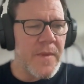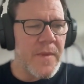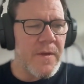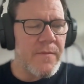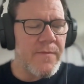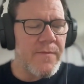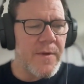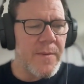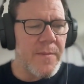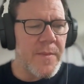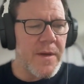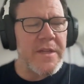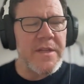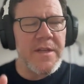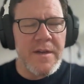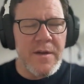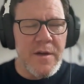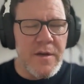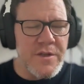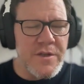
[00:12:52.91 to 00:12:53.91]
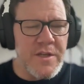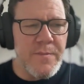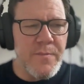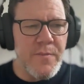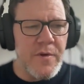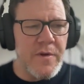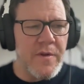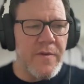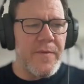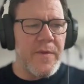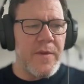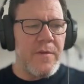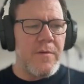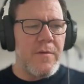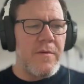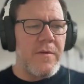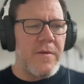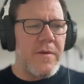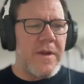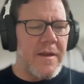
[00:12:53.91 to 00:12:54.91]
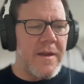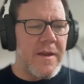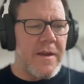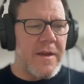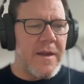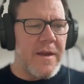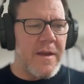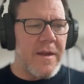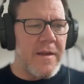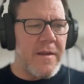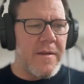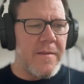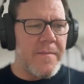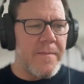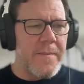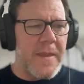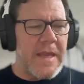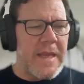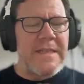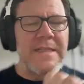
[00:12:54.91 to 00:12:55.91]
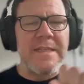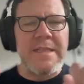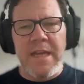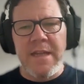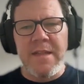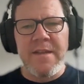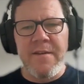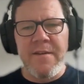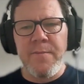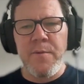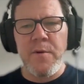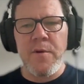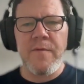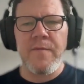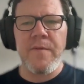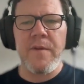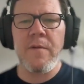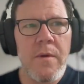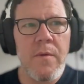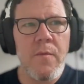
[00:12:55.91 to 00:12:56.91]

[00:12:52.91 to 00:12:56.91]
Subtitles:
from a technology point of view and a incentive point of view,